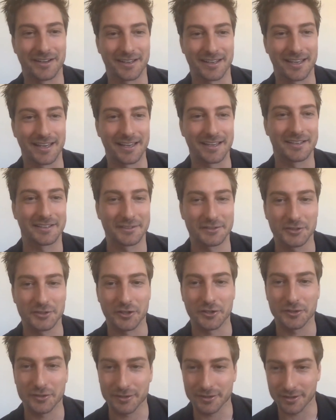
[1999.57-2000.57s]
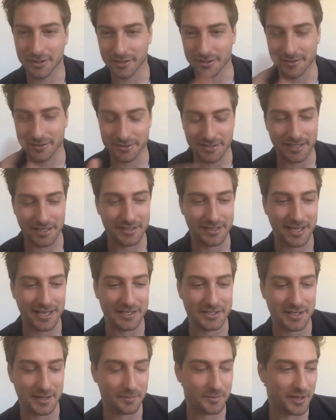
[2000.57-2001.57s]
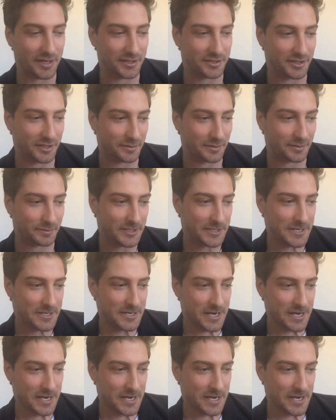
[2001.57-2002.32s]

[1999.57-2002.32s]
Okay. So I just had to catch up there, gentlemen.